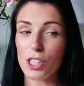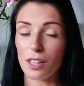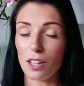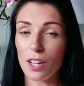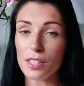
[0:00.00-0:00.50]
and
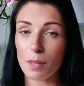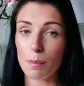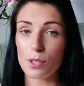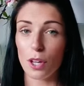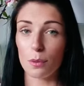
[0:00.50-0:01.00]
the last
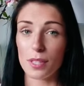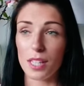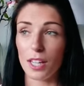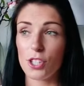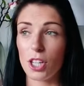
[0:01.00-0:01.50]
episode was
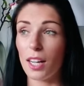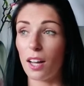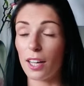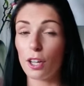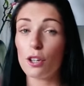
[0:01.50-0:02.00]
literally
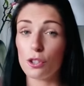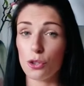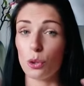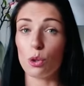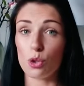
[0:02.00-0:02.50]
like a
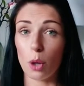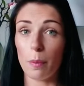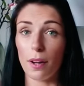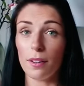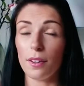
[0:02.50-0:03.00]
jaw
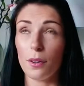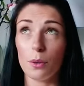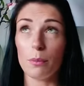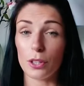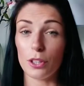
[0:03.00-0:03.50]
dropper.
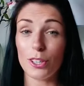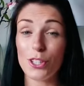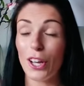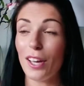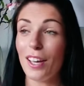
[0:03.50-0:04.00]
Oh my gosh.
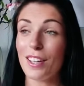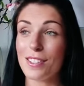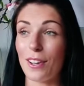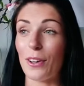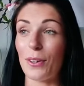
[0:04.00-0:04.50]

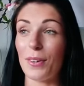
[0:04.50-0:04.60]
So